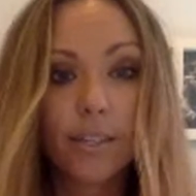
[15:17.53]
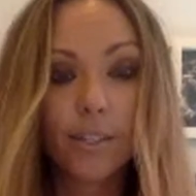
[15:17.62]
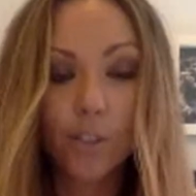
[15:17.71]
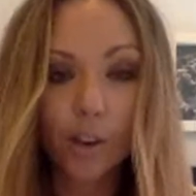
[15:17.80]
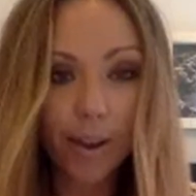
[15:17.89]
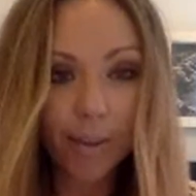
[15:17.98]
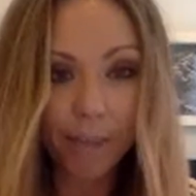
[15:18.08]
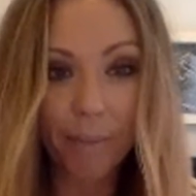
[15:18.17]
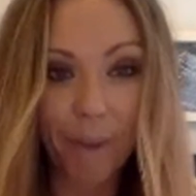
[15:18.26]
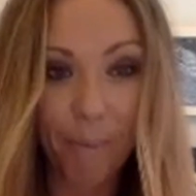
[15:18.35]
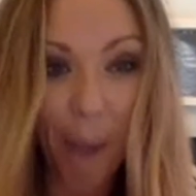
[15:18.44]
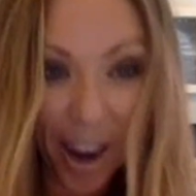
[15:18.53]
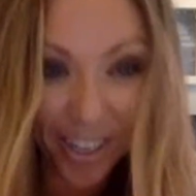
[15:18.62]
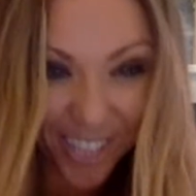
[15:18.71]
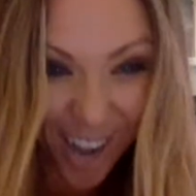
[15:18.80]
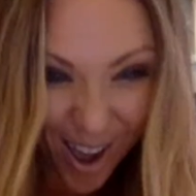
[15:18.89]
Sorry, I'm getting very
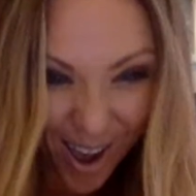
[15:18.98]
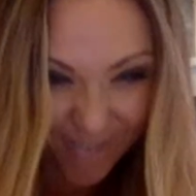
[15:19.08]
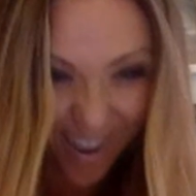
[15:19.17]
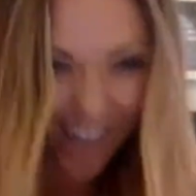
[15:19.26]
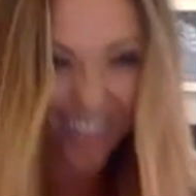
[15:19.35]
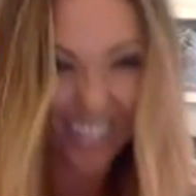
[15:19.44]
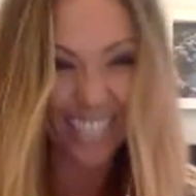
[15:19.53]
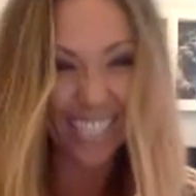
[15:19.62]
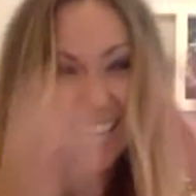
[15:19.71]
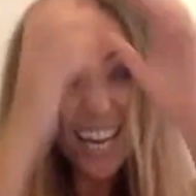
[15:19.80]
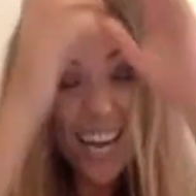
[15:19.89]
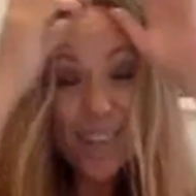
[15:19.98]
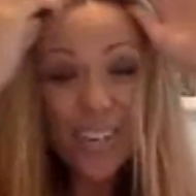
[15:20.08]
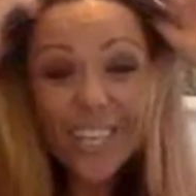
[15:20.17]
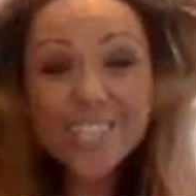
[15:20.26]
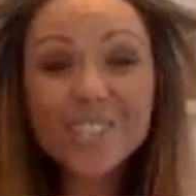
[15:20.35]
passionate about this,
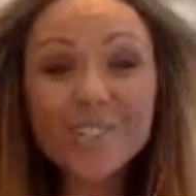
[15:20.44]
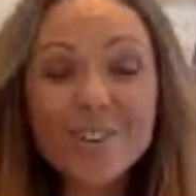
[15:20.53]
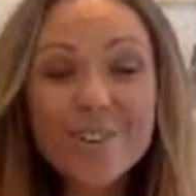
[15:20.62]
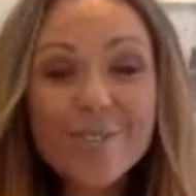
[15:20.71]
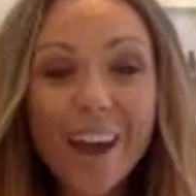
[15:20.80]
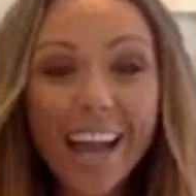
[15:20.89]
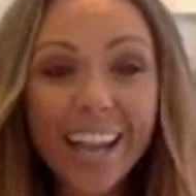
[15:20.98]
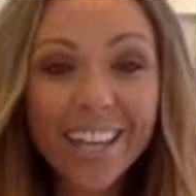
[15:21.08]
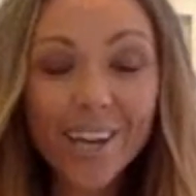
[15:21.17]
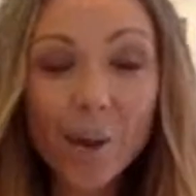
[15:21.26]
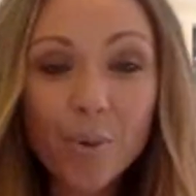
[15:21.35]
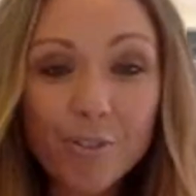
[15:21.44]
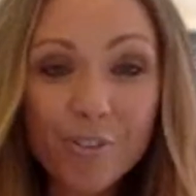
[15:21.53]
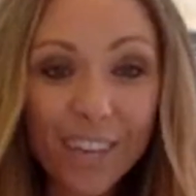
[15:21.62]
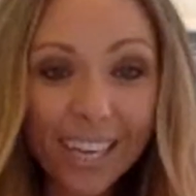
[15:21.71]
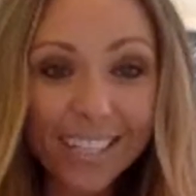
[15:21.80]
but it's true, right? We're
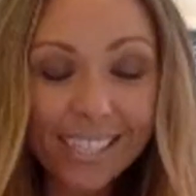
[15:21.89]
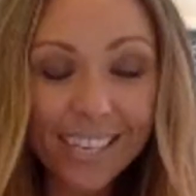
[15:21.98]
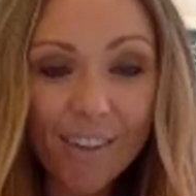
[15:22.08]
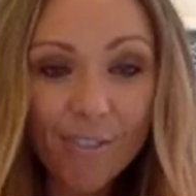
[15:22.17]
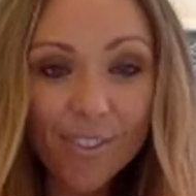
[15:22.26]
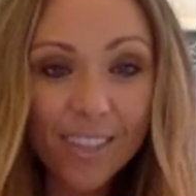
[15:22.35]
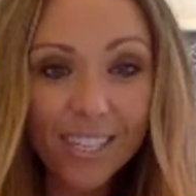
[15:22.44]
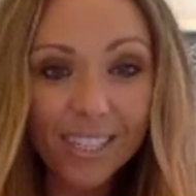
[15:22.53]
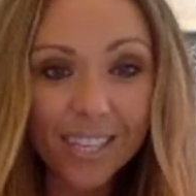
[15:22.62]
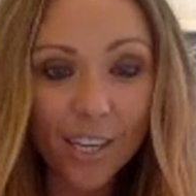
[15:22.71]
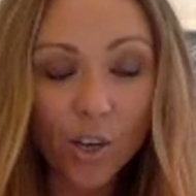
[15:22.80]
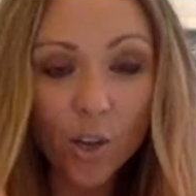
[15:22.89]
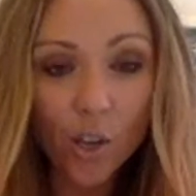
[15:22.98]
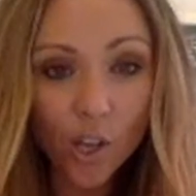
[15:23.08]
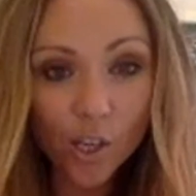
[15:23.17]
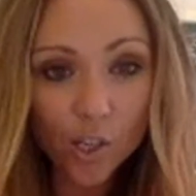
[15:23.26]
fixing everything instead of
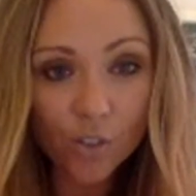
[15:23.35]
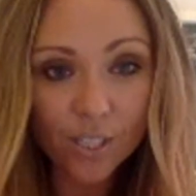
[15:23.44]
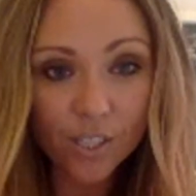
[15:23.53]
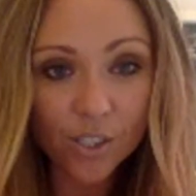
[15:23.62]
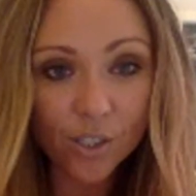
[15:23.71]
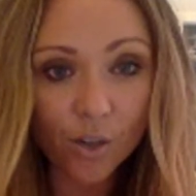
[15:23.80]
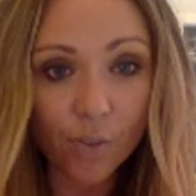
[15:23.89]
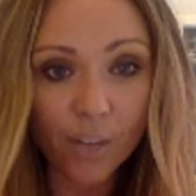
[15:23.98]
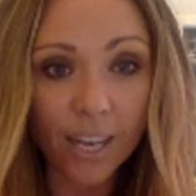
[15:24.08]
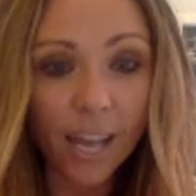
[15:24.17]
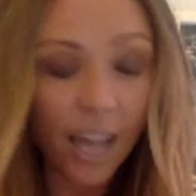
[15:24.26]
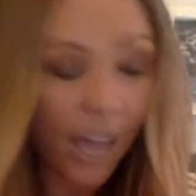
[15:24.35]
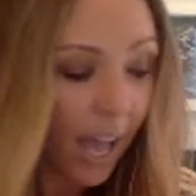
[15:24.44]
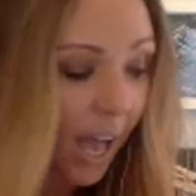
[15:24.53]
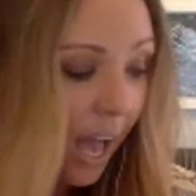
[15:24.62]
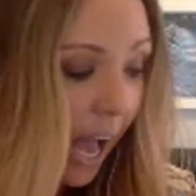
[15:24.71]
nurturing stuff. And
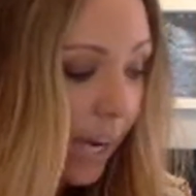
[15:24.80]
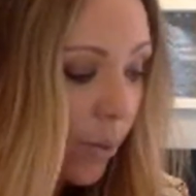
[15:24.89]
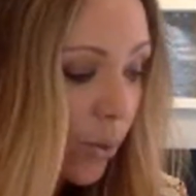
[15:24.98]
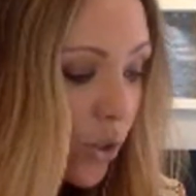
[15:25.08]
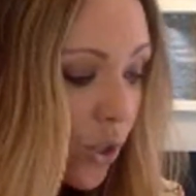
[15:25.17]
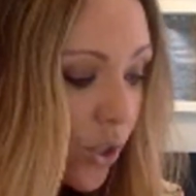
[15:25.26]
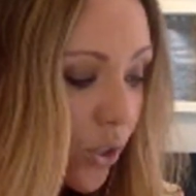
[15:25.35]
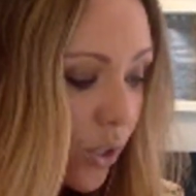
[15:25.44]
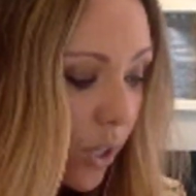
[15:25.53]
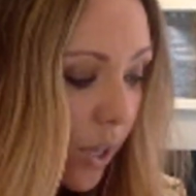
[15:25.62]
I would just,